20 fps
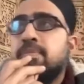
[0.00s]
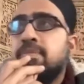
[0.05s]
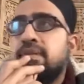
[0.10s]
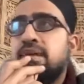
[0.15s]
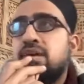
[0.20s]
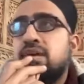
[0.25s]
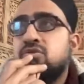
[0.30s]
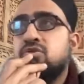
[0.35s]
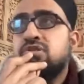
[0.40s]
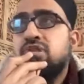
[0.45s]

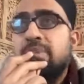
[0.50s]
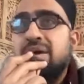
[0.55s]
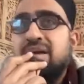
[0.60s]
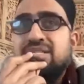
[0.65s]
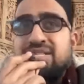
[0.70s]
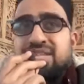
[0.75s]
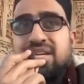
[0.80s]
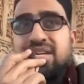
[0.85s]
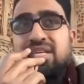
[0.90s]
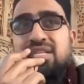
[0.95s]
Yeah, so it's
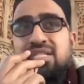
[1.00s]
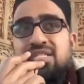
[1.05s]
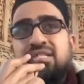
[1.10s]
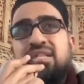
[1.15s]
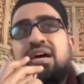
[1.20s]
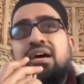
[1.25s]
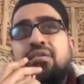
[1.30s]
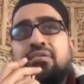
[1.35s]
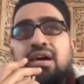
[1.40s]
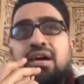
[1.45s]
about changing
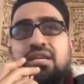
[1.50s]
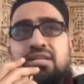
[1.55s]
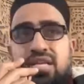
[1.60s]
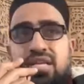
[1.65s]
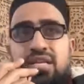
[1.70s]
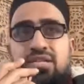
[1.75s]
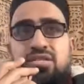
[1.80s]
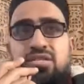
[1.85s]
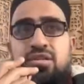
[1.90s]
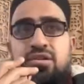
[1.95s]
that
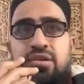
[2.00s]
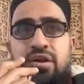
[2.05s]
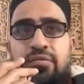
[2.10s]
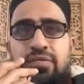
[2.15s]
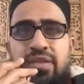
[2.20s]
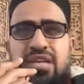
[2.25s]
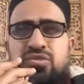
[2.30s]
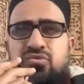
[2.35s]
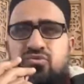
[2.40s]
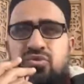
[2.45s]
intention
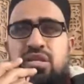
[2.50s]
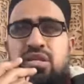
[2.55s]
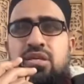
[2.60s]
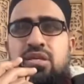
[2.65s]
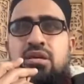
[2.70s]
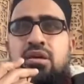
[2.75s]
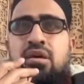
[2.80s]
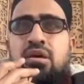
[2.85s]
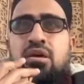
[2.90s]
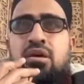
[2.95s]
around. That's
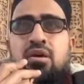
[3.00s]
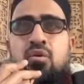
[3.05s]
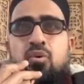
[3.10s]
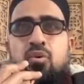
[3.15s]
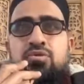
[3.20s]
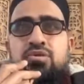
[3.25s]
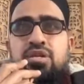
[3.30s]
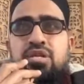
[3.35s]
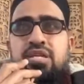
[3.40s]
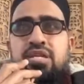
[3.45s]
really
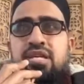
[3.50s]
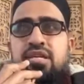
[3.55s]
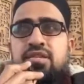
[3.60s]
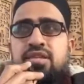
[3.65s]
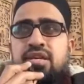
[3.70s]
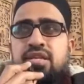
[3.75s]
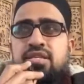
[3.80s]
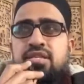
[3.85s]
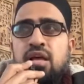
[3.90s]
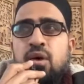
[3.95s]
one of the key
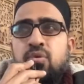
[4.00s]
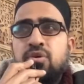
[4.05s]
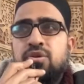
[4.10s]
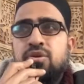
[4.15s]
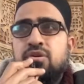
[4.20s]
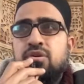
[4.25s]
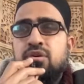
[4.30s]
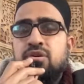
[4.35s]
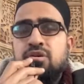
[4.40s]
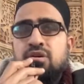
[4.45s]
things that I want
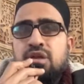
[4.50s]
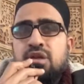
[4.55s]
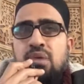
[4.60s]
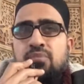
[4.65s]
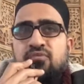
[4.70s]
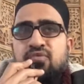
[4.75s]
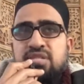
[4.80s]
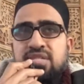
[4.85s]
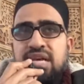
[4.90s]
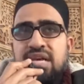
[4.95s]
to
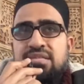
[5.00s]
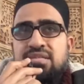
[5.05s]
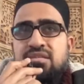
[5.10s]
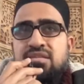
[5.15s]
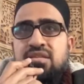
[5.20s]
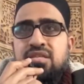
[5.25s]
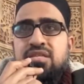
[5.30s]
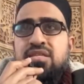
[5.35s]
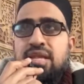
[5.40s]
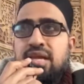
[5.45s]
emphasize
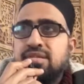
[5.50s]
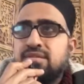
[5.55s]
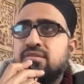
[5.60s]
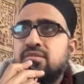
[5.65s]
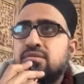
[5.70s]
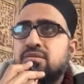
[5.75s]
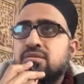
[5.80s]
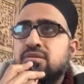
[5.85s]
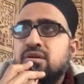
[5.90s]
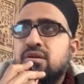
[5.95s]
in these
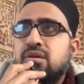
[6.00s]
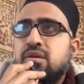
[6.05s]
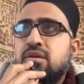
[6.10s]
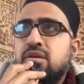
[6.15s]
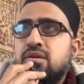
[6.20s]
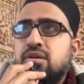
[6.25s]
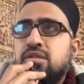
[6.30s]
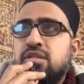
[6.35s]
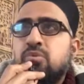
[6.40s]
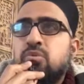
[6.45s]
lessons,
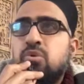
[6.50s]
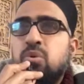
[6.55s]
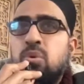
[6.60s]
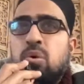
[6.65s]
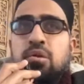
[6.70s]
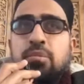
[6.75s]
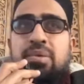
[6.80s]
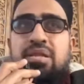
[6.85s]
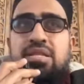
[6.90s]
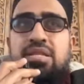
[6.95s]
is that we
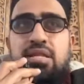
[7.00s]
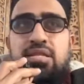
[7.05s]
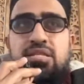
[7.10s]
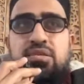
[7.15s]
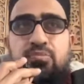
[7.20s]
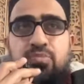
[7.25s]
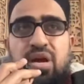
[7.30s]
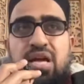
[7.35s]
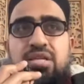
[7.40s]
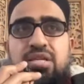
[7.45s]
want to make the
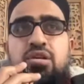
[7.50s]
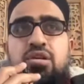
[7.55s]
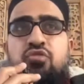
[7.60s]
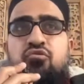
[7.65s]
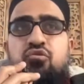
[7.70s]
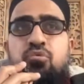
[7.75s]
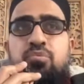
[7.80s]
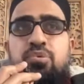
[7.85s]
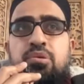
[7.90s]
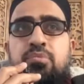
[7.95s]
lesson practical
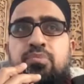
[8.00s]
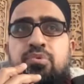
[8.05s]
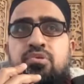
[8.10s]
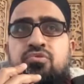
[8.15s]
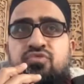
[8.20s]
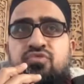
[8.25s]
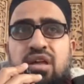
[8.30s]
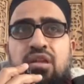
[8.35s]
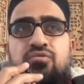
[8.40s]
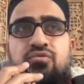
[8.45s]
for
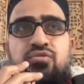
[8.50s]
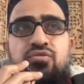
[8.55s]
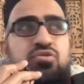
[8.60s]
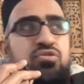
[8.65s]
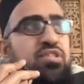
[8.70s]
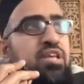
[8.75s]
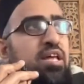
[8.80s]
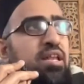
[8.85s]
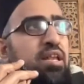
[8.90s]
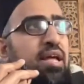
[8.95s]
people, relevant
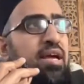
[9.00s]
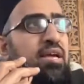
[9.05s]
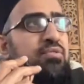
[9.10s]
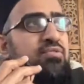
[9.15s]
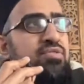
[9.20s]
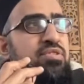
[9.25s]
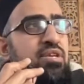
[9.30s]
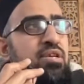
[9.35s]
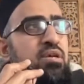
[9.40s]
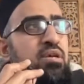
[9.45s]
to their
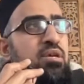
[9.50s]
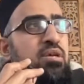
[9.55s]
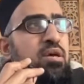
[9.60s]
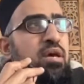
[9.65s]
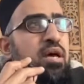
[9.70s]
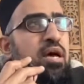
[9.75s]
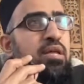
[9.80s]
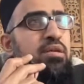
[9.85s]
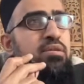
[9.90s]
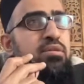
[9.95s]
lives.
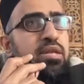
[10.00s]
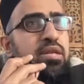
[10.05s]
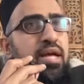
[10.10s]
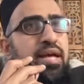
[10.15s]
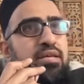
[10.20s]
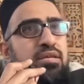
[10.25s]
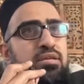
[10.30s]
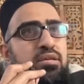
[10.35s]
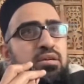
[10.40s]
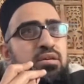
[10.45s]
And
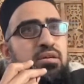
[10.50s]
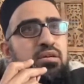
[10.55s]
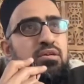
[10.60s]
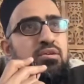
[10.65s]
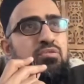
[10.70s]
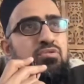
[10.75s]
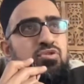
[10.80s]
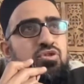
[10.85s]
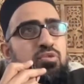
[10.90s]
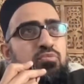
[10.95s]
like,
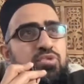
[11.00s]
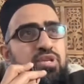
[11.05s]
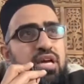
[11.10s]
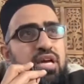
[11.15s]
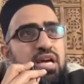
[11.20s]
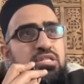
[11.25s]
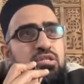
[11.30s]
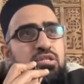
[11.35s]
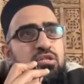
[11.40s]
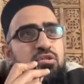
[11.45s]

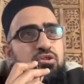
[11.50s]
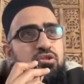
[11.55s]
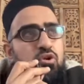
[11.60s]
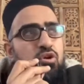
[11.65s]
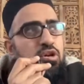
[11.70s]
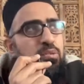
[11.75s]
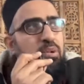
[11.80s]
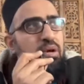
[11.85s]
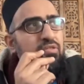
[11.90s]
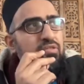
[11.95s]
sometimes you
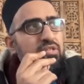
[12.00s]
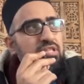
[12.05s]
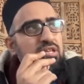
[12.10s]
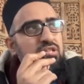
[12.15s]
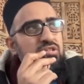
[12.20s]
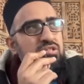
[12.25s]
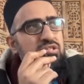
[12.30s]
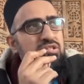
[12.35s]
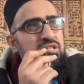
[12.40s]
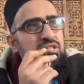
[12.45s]
talk about things
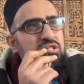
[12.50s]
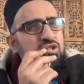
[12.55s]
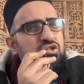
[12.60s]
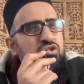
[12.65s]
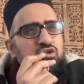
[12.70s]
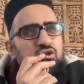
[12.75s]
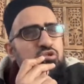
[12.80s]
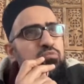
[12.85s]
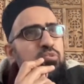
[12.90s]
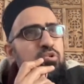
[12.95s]
that it's
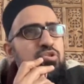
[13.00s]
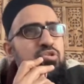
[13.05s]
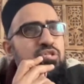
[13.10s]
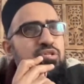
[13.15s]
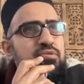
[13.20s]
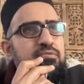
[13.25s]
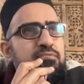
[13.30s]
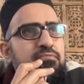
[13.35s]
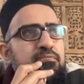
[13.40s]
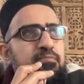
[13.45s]
just too
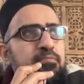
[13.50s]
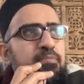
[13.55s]
much.